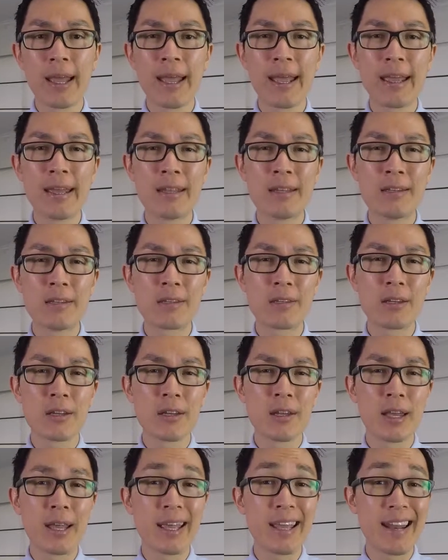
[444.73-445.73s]
and
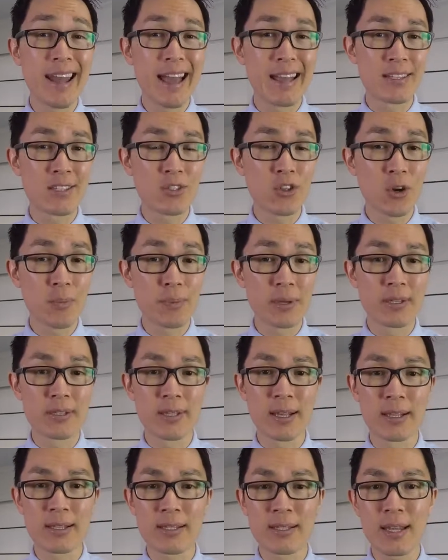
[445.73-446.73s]
it has not been
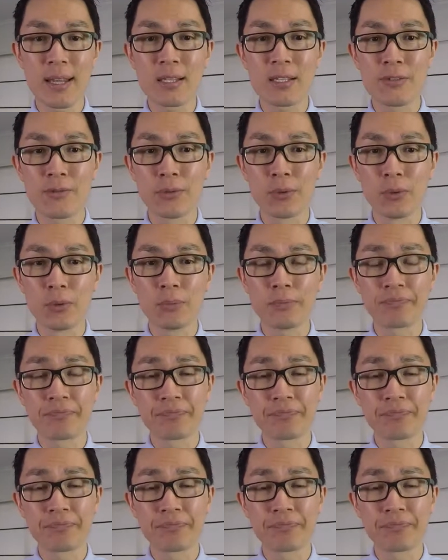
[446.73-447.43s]
successful,